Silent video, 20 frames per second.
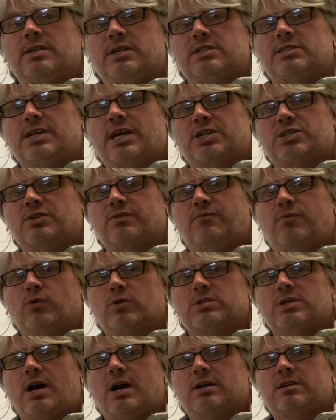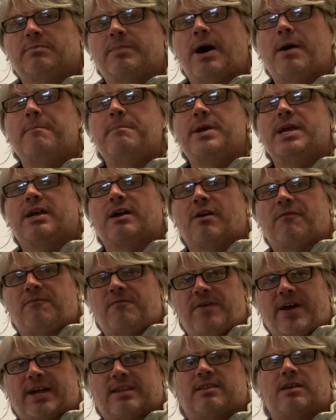that Section 4 talked about being
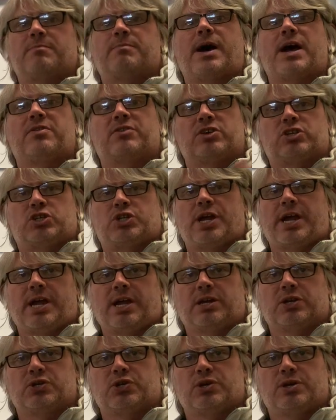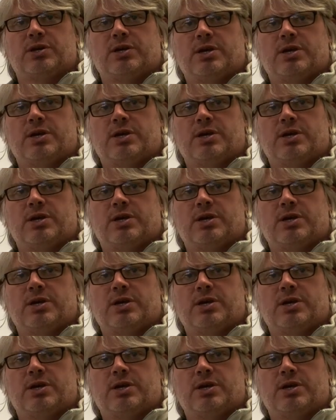affected by this change?